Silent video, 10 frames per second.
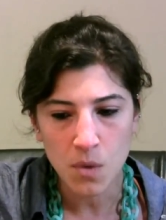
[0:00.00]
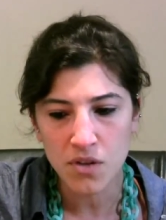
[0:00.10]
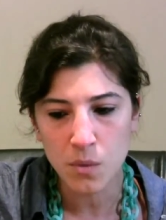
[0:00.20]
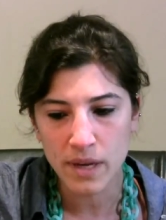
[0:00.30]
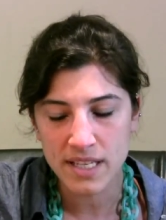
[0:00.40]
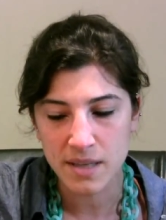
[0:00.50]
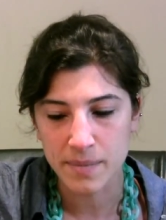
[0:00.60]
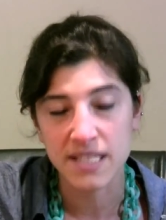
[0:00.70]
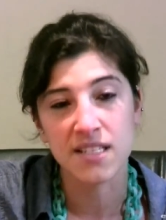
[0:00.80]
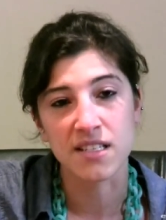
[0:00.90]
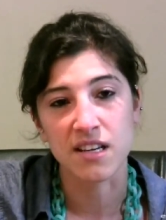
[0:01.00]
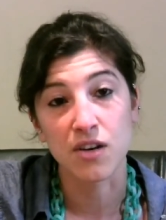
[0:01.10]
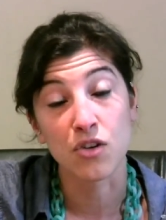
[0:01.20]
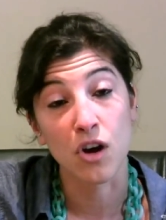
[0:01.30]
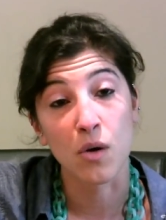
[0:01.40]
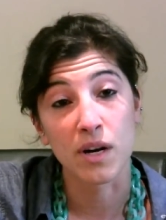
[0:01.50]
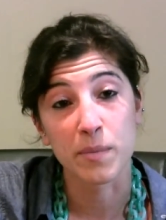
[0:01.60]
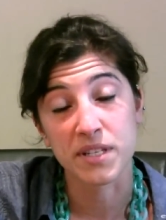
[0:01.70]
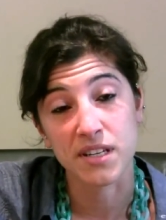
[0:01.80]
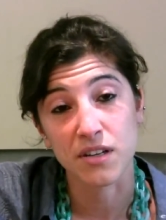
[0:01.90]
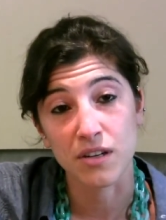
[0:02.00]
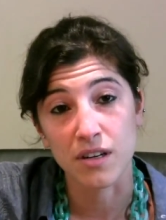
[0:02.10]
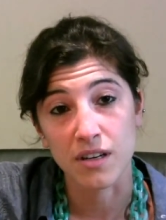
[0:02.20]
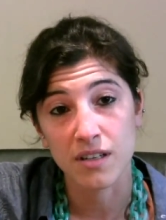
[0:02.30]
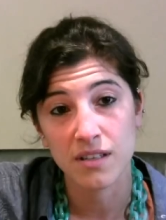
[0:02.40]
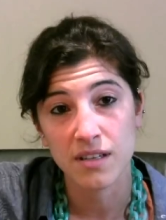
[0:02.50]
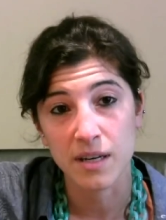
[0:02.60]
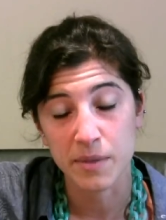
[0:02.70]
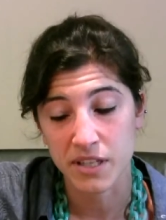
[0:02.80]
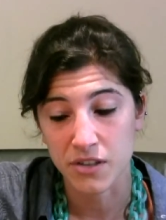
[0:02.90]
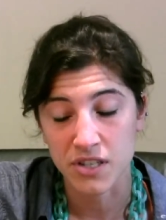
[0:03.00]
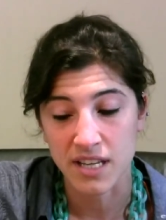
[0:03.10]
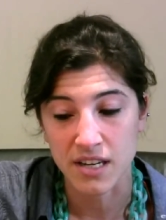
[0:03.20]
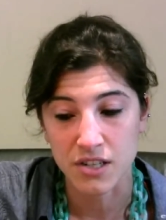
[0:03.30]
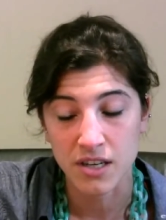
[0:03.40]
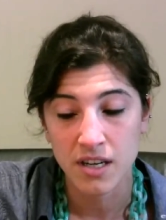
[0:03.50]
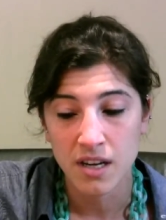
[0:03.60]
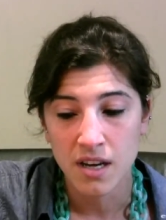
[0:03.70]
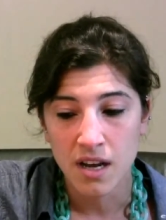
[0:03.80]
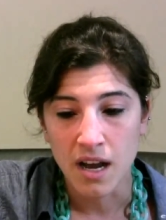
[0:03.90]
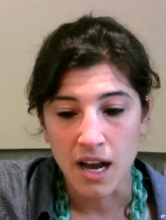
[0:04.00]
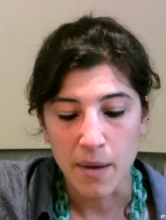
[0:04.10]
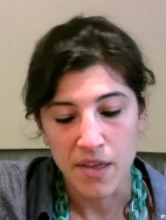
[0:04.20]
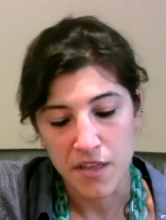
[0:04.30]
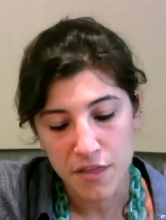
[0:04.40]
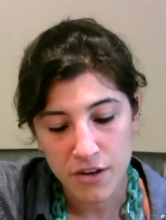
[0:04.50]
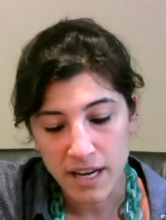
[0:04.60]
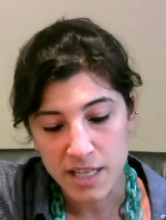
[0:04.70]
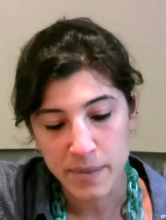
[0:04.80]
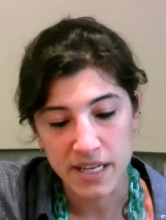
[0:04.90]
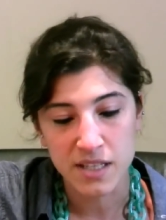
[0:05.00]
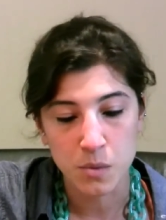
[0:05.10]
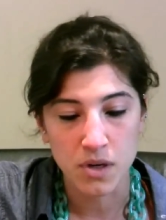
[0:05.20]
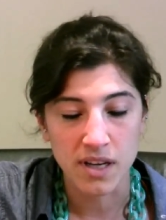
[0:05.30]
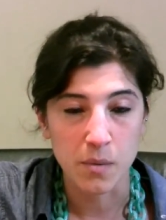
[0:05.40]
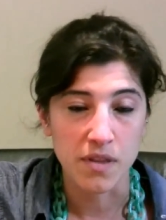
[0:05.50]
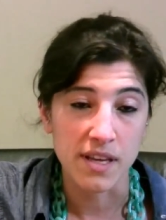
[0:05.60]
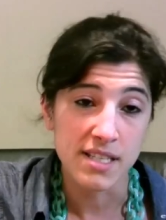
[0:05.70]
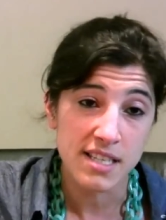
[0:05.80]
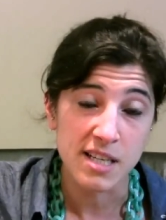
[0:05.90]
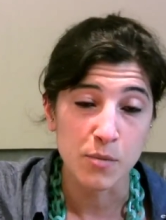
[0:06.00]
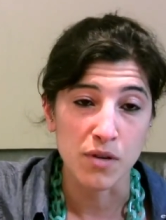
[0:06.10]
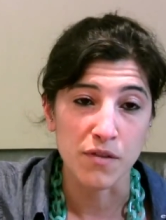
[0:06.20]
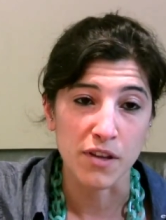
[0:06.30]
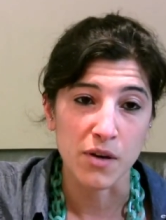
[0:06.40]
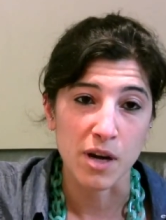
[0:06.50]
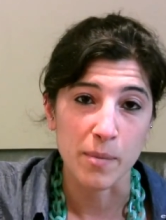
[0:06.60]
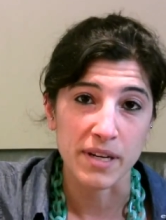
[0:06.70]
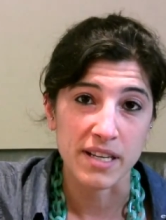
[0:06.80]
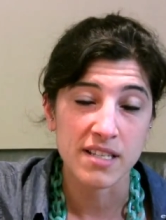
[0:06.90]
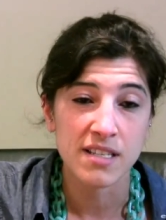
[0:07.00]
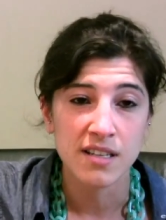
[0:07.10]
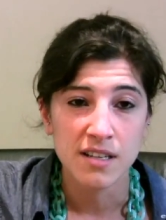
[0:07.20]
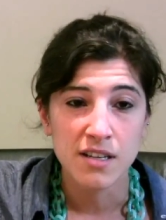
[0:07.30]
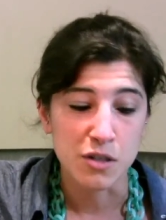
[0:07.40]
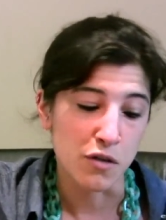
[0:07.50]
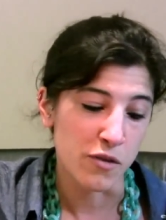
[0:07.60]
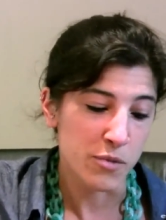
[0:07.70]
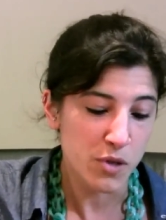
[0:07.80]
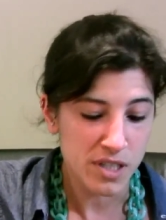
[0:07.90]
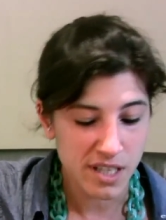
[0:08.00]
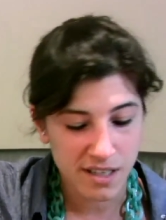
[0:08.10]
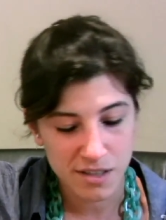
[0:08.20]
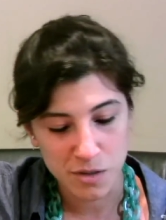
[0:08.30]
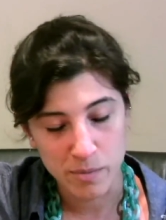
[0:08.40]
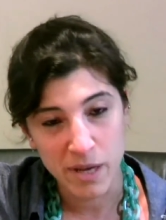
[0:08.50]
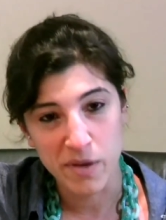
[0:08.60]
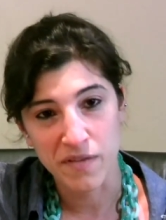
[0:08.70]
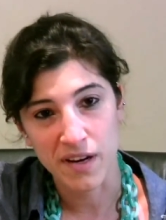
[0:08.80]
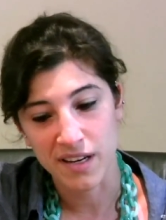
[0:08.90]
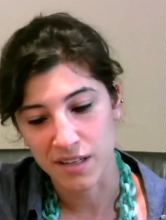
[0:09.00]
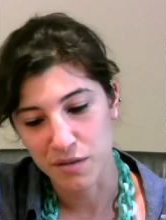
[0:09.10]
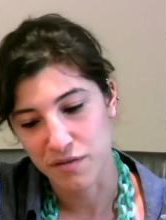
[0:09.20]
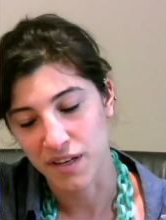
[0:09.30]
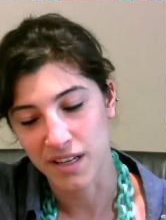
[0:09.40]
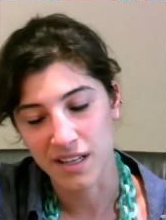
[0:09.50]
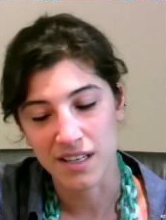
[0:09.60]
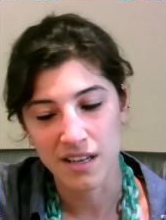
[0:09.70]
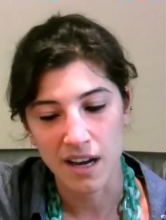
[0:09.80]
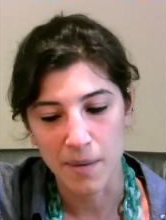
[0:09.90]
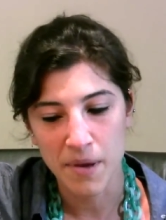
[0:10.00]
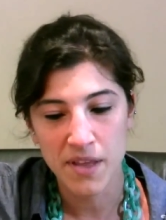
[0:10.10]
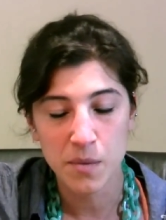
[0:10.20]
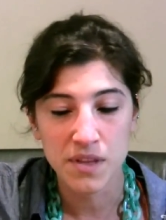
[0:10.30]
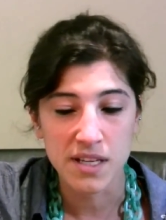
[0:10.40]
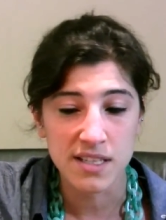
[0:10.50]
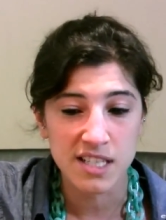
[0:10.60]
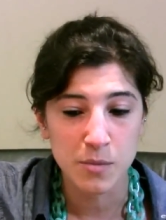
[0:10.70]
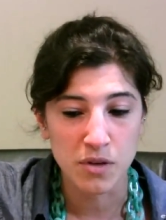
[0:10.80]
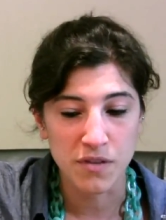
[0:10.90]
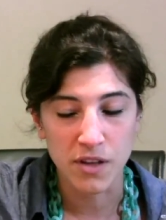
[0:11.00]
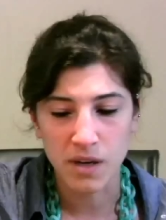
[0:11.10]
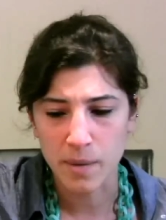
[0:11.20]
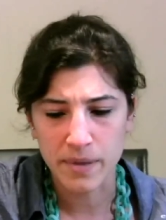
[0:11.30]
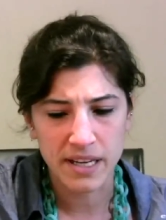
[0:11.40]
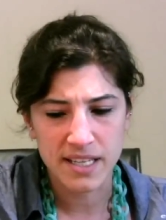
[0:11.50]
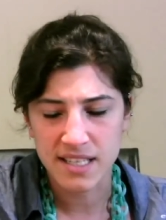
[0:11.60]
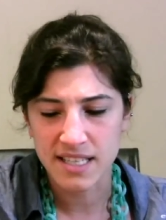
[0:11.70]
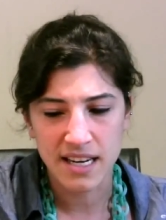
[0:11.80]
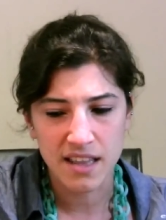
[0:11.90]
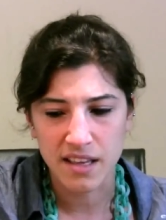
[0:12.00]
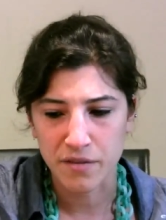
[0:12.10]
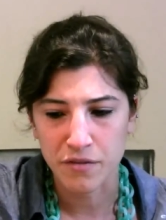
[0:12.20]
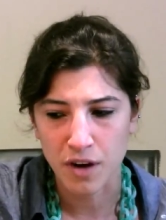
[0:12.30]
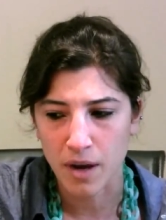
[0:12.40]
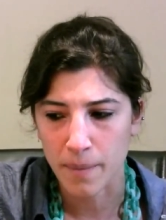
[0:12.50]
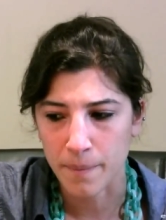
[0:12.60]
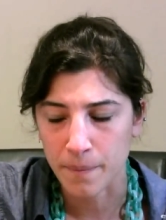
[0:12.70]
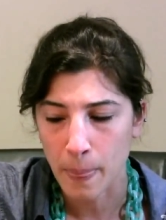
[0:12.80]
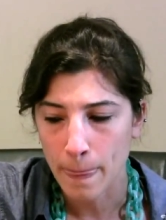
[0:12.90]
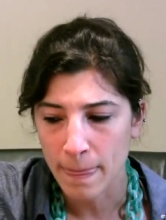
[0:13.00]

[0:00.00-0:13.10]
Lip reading: the ways that businesses can grow in a particular sector. And then the third aspect is working with the existing portfolio companies. So from sourcing to maybe funding to funded. And then with the existing portfolio companies, it's anything from